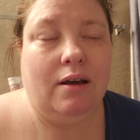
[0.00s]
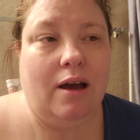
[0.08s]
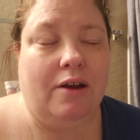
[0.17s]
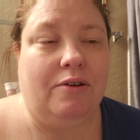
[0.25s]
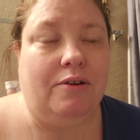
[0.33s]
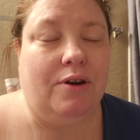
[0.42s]

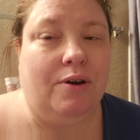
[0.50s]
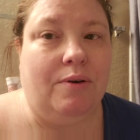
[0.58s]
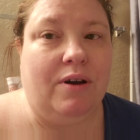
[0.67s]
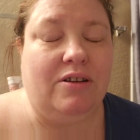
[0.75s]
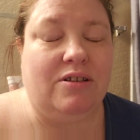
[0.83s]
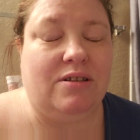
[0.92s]
I don't know.
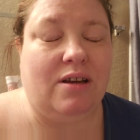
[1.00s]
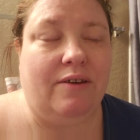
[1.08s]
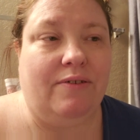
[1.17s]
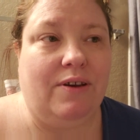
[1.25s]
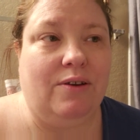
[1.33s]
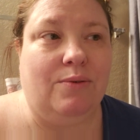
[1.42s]
I just I
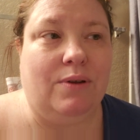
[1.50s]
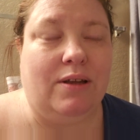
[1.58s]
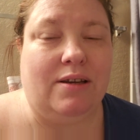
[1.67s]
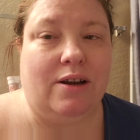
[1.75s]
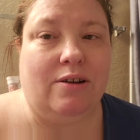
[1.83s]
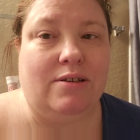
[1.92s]
feel really
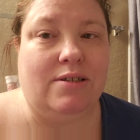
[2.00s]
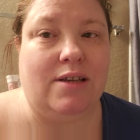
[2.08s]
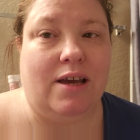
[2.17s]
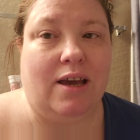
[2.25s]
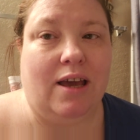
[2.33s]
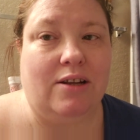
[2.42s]
tired and
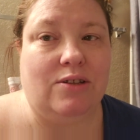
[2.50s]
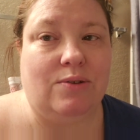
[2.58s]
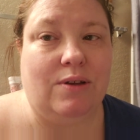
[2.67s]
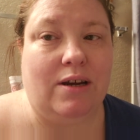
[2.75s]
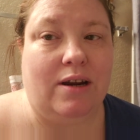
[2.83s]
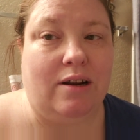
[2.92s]
sick and it's
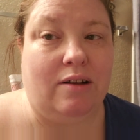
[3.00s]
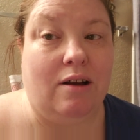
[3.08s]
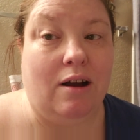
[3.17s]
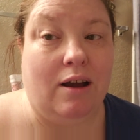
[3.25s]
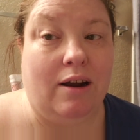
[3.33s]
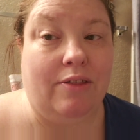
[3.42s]
only nine
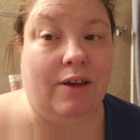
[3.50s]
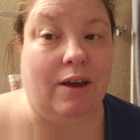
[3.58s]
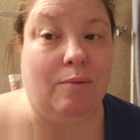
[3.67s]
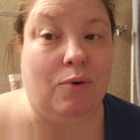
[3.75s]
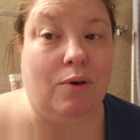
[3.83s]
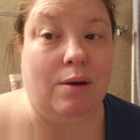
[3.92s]
o'clock and I think
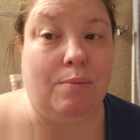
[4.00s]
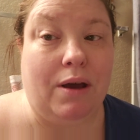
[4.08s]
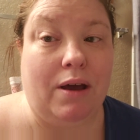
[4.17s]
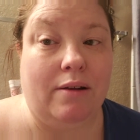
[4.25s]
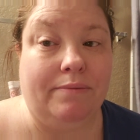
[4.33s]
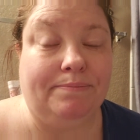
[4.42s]
I'm going to bed.